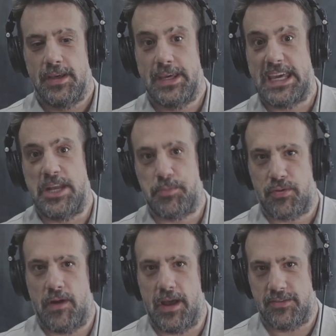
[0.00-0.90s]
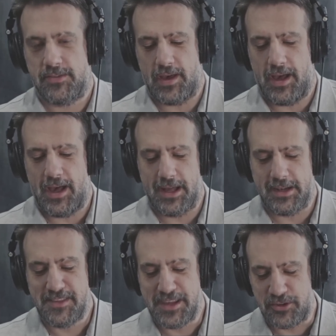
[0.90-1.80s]
gate press
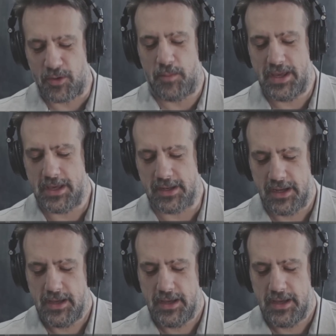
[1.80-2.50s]
on the drum hit,